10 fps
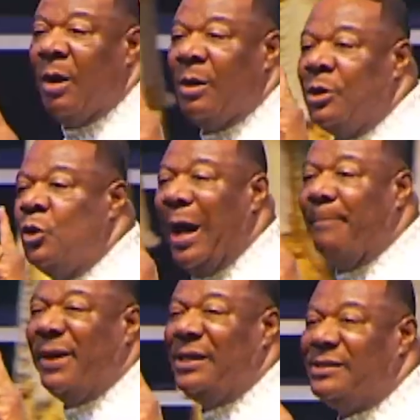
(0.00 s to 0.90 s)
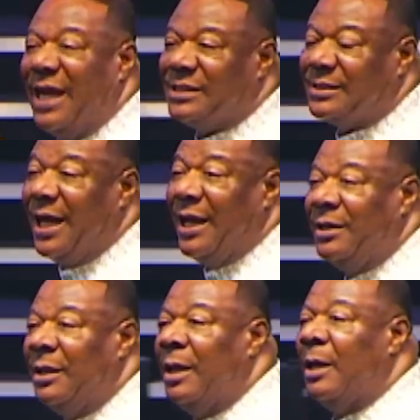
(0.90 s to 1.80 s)
you are being tested,
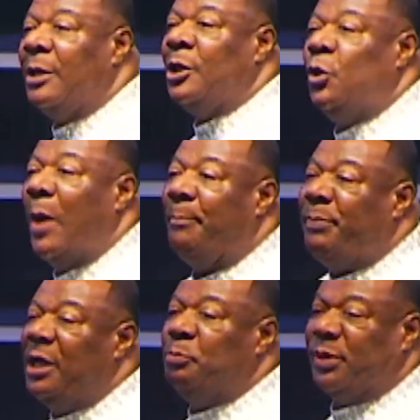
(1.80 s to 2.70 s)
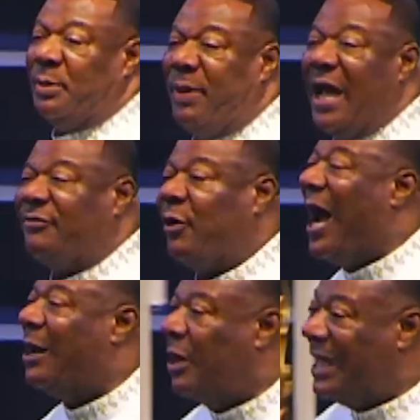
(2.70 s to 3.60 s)
you are being prepared for
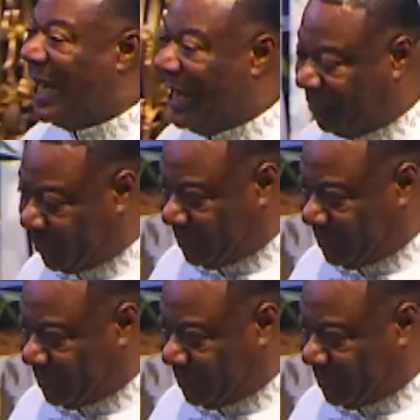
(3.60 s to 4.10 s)
another level.